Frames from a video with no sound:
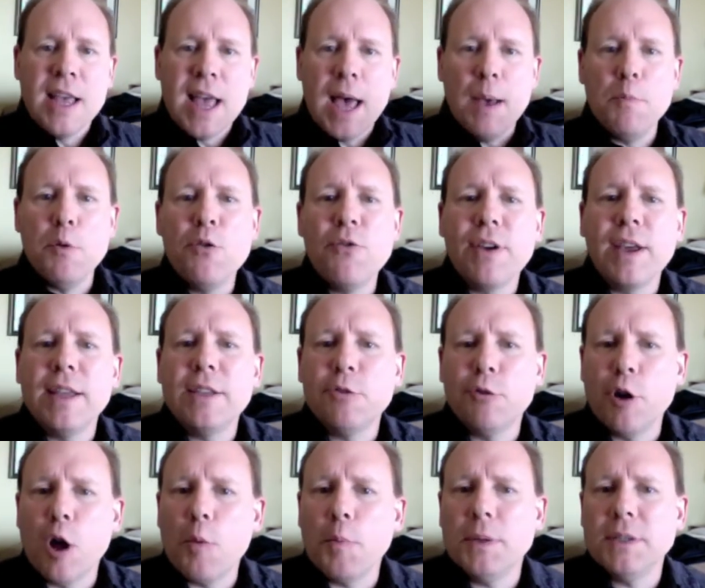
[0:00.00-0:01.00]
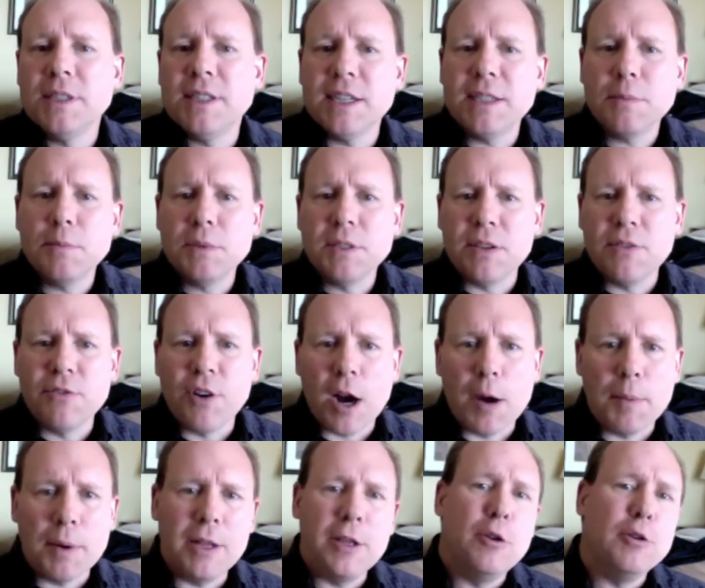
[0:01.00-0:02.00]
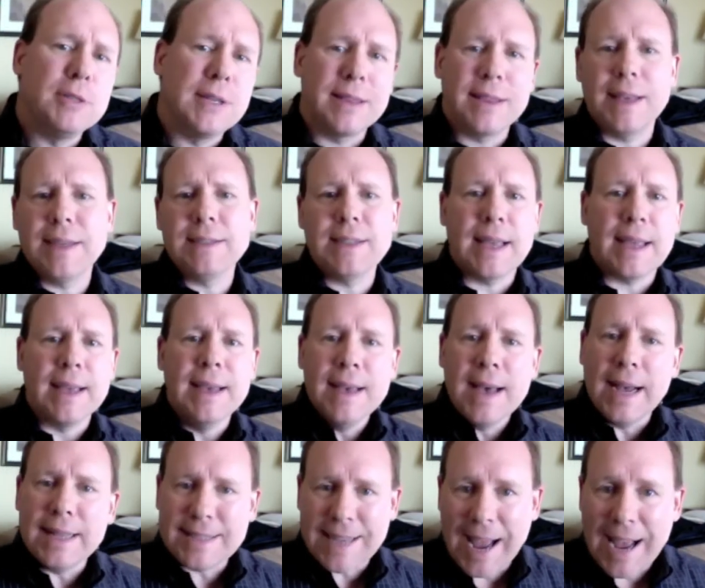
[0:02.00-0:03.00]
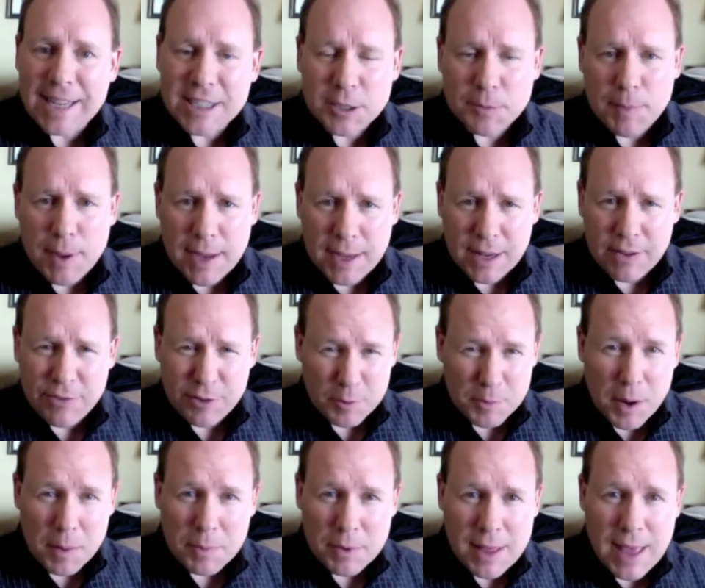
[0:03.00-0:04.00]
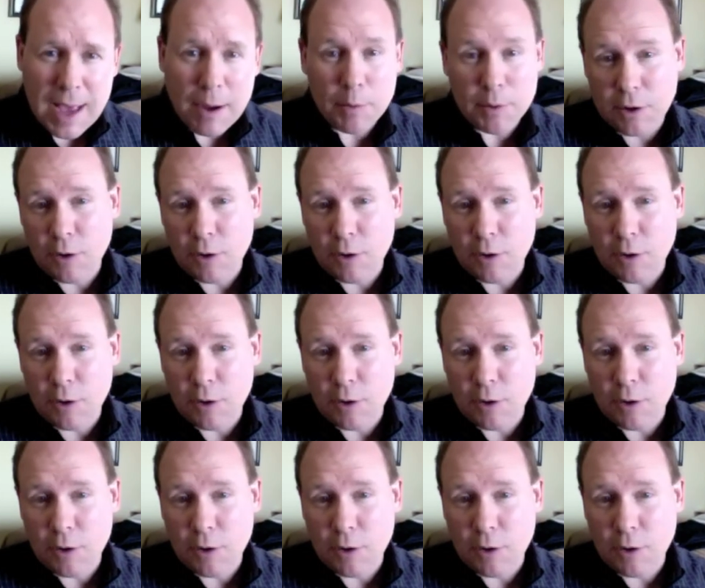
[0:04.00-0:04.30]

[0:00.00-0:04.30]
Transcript: and moving into an open systems environment and using things like AttachMate, if you remember that.